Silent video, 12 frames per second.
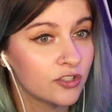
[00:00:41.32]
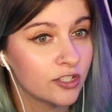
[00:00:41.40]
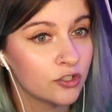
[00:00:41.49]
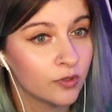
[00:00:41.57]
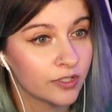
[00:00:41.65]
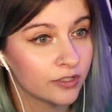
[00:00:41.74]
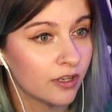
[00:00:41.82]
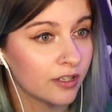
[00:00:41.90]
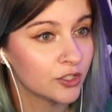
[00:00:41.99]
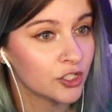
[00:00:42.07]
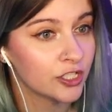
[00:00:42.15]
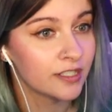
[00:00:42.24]

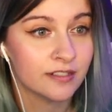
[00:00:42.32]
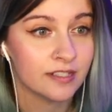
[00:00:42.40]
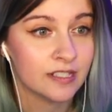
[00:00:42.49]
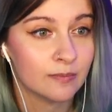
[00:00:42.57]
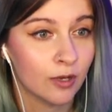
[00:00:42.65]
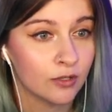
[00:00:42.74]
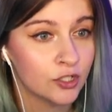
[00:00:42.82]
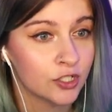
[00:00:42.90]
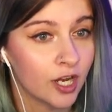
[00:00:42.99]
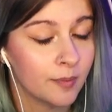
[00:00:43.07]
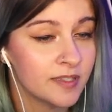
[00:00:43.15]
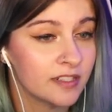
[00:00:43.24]
Horticulture is a small
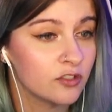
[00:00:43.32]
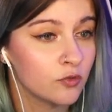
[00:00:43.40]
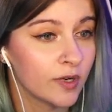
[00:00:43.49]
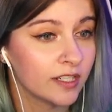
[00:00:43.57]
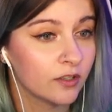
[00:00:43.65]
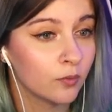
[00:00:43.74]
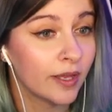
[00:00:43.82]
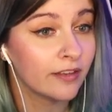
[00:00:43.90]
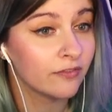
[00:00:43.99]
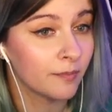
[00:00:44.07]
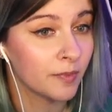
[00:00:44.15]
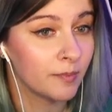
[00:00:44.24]
shop situated away
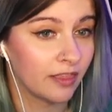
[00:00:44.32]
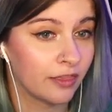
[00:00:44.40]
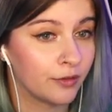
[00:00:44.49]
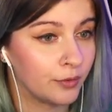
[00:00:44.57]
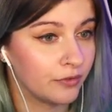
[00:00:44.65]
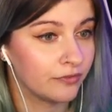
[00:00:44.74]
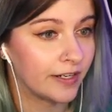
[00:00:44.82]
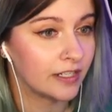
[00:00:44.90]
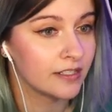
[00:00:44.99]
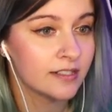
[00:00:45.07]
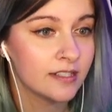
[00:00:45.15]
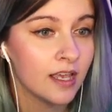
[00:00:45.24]
from the main
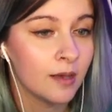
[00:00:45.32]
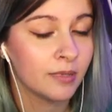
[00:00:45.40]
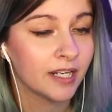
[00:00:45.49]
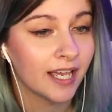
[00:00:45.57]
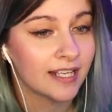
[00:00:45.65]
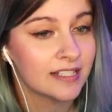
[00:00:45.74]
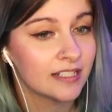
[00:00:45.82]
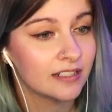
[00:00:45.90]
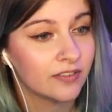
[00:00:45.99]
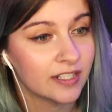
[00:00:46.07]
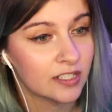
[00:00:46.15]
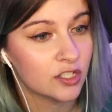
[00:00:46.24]
thoroughfares, but it has the
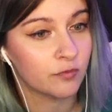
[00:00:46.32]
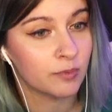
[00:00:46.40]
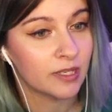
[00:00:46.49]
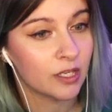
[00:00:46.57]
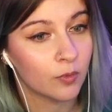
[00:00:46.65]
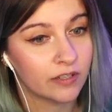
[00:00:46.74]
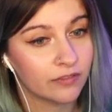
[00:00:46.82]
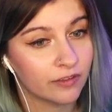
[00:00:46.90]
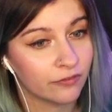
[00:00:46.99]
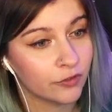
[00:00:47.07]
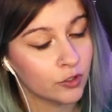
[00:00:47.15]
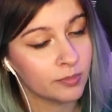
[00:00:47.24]
advantage of being one of the
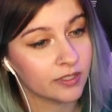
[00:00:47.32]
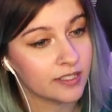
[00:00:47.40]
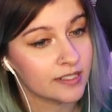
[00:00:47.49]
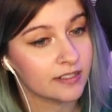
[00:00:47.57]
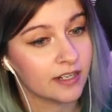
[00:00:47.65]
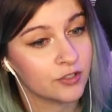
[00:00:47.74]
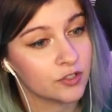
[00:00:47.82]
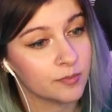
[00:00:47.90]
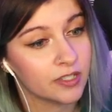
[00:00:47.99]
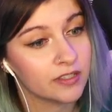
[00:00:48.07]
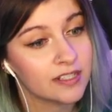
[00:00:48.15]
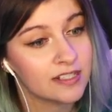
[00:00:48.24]
few buildings in
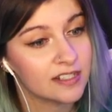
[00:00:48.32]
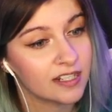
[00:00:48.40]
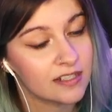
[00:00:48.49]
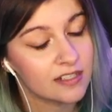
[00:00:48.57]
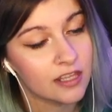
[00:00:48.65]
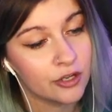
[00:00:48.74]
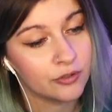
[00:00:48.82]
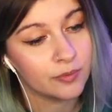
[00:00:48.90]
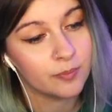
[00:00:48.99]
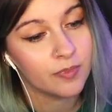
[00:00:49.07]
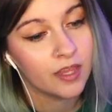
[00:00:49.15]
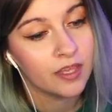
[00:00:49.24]
Undermere that stands alone.
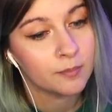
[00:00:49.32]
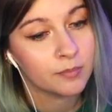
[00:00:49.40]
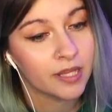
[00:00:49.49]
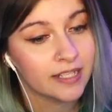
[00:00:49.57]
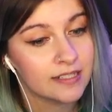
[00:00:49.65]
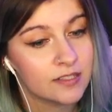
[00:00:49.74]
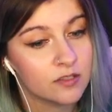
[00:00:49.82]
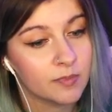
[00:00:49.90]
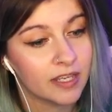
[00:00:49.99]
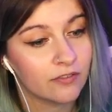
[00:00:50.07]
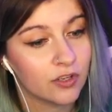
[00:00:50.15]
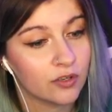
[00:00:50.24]
Plants, you may
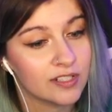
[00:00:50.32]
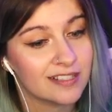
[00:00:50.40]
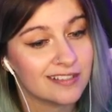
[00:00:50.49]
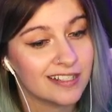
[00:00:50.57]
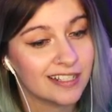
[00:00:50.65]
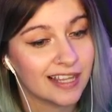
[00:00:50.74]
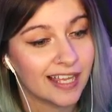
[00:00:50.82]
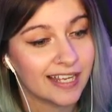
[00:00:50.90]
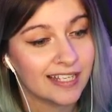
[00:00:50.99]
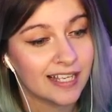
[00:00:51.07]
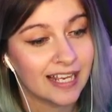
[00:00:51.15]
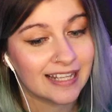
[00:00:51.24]
have noticed, need
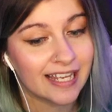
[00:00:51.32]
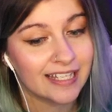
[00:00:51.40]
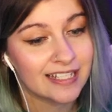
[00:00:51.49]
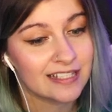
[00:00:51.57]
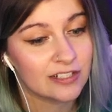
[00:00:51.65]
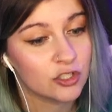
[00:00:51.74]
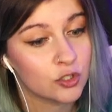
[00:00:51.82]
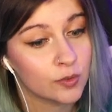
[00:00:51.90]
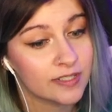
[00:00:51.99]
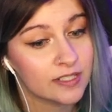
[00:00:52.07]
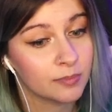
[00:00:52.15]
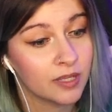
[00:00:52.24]
light, and light is in
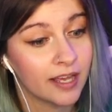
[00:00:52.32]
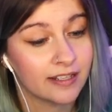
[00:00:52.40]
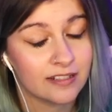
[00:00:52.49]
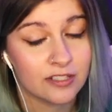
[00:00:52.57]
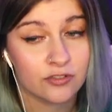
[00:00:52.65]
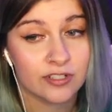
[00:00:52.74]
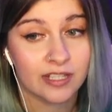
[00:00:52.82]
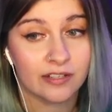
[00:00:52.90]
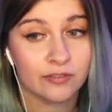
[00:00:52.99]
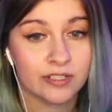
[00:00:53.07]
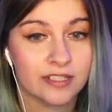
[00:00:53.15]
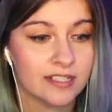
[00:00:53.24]
short supply at street
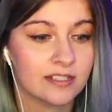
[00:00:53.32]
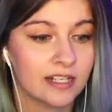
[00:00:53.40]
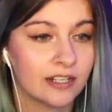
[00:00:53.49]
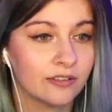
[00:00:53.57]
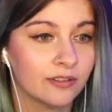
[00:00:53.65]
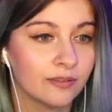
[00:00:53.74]
level in this town.